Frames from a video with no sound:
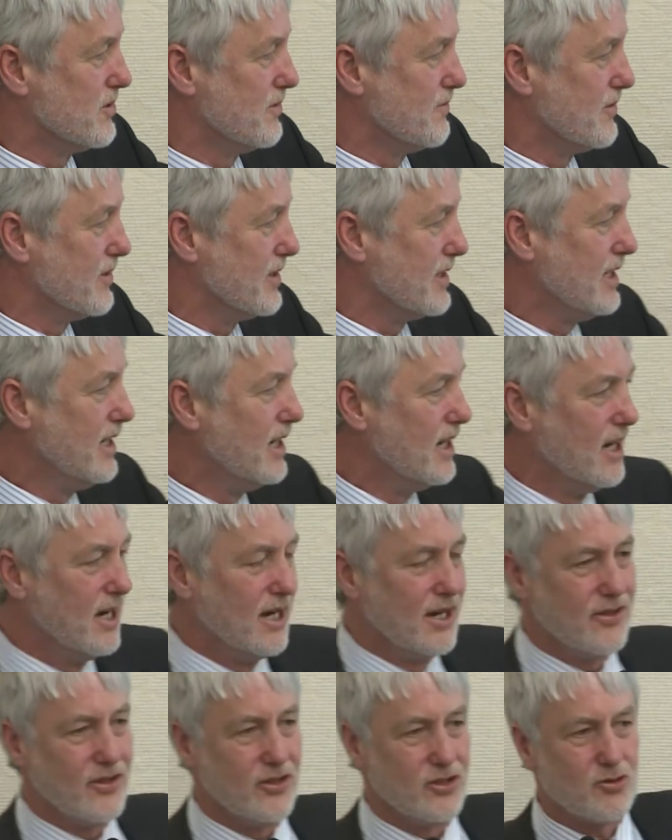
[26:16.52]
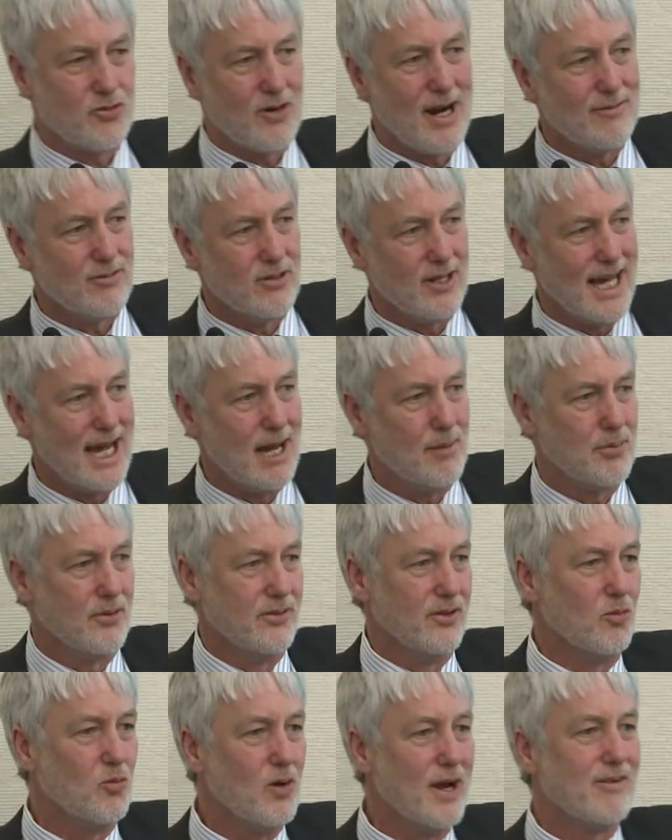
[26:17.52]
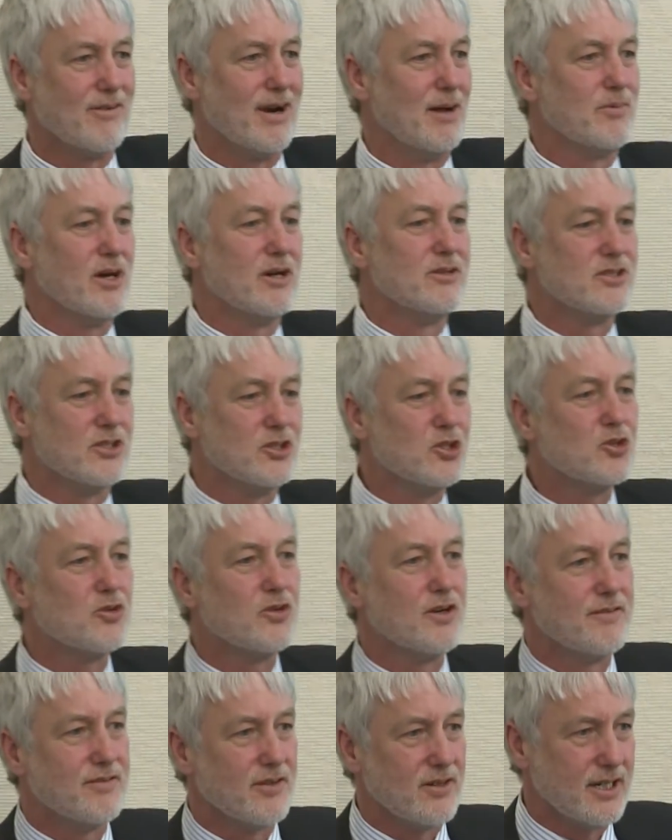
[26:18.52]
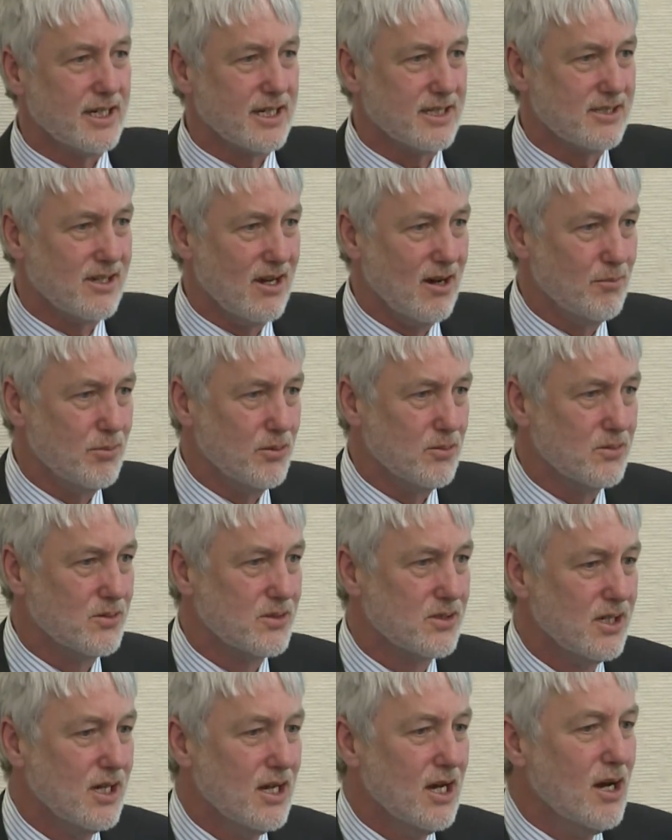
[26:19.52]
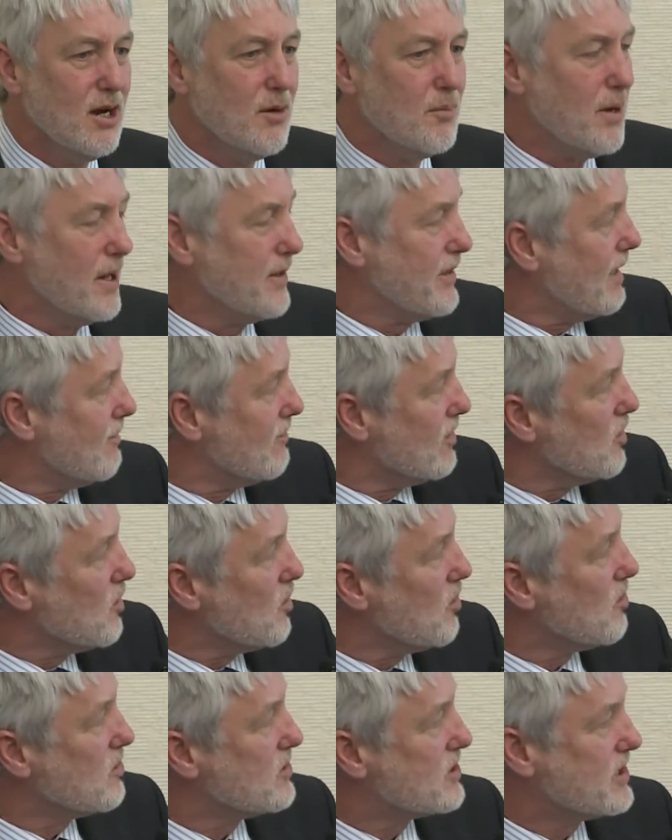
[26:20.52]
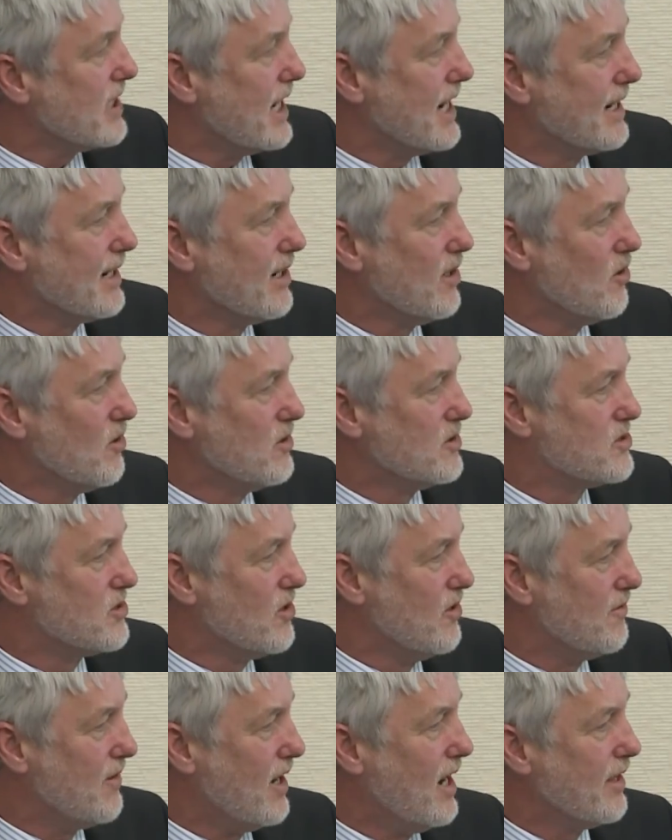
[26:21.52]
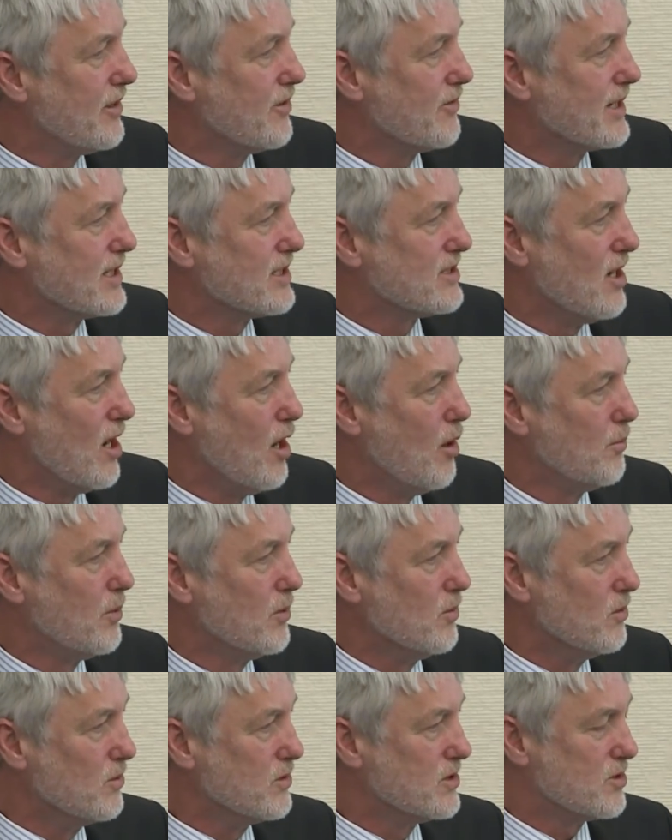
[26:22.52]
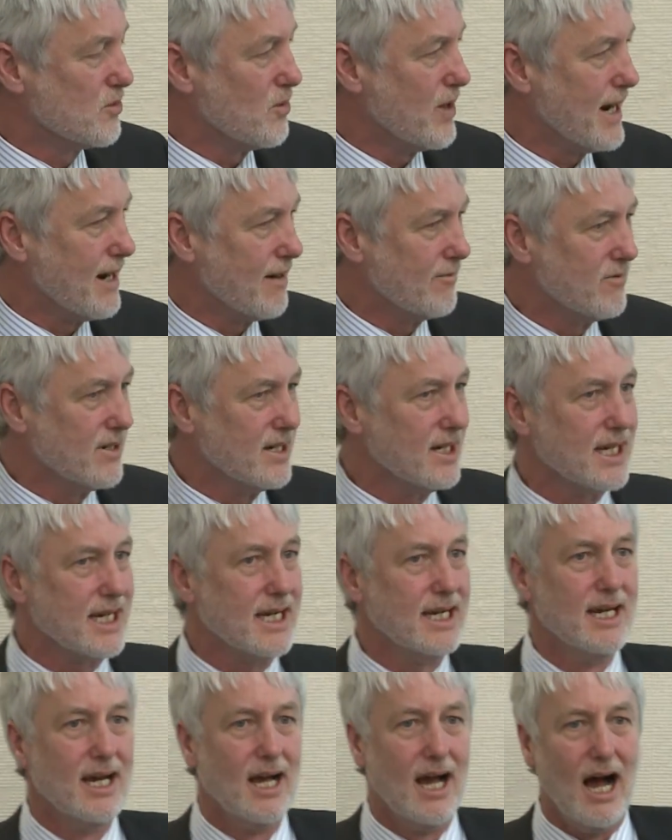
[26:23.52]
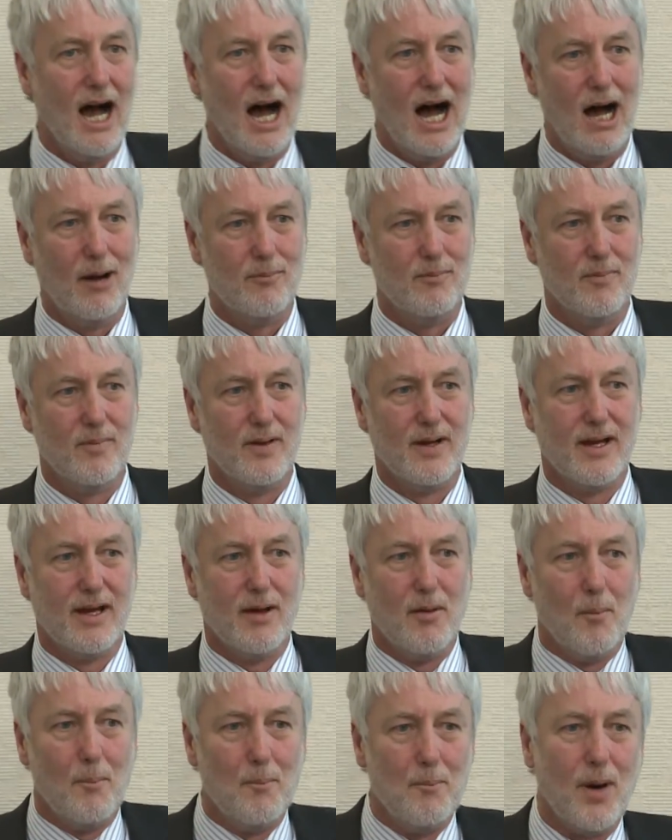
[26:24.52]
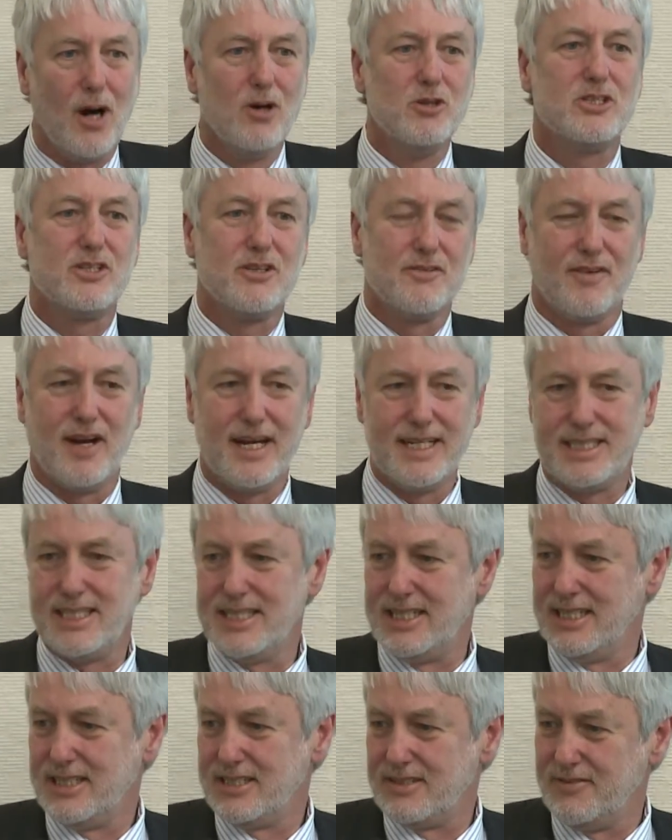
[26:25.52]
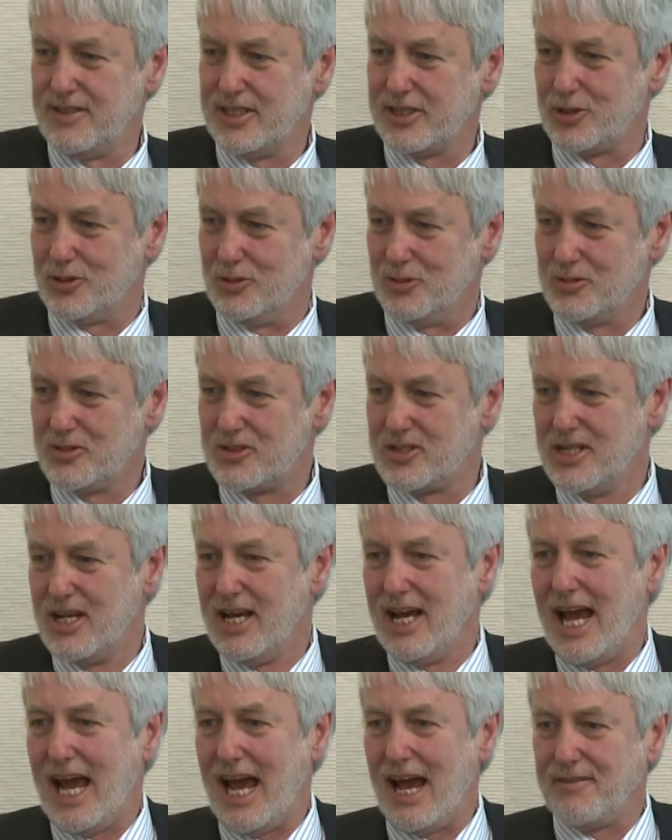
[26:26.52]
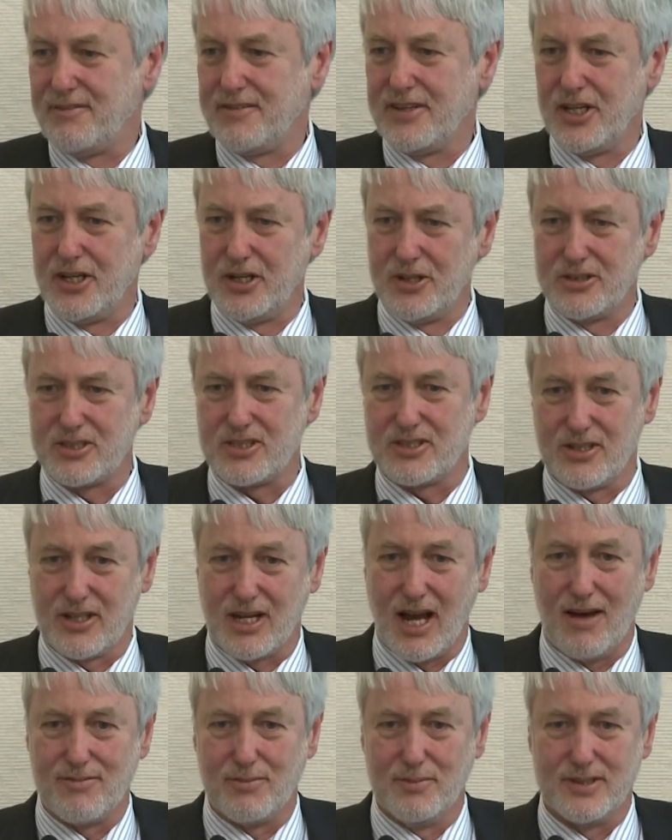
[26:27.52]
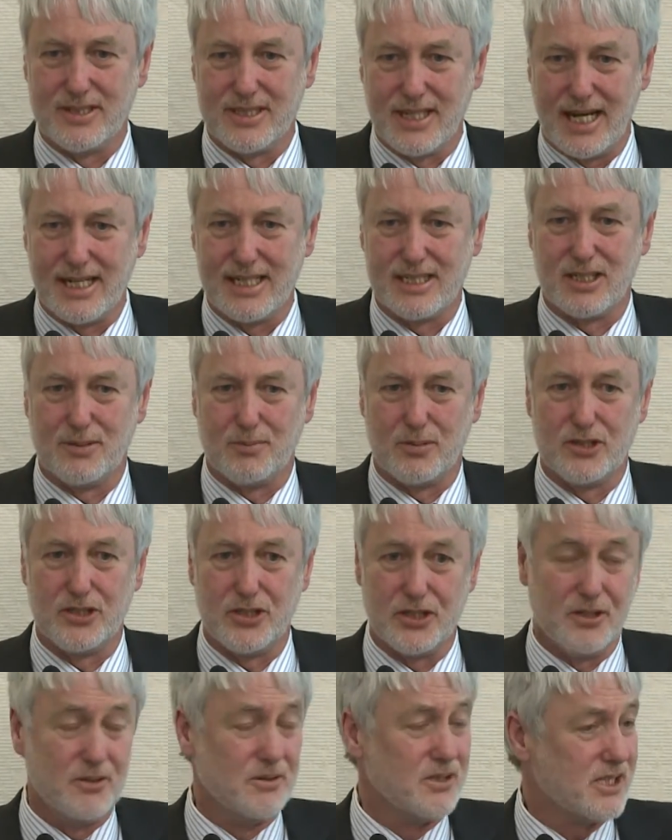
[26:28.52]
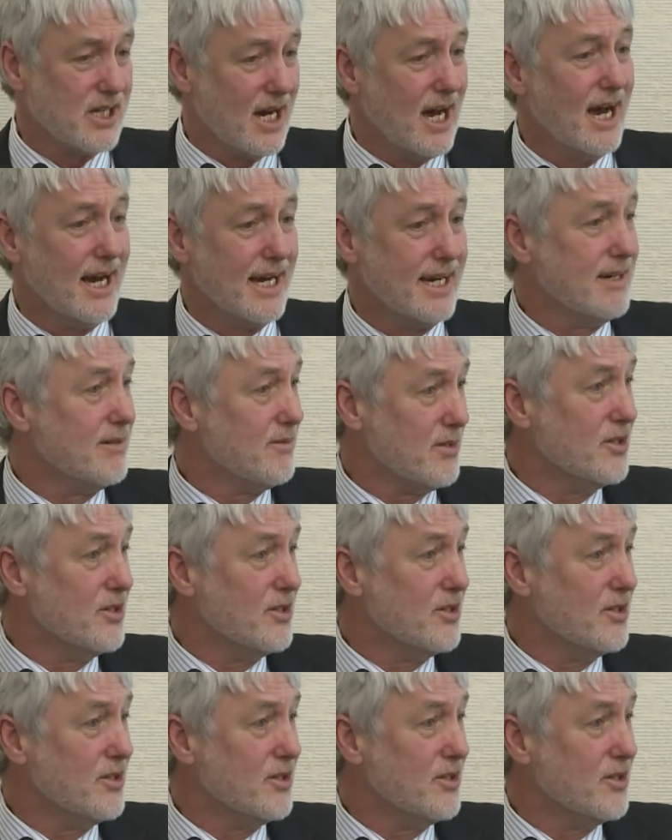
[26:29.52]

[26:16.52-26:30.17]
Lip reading: of the travel app and the weather app, those are trivial examples. But there are lots and lots of other examples where really motivated individuals have used the government data to produce a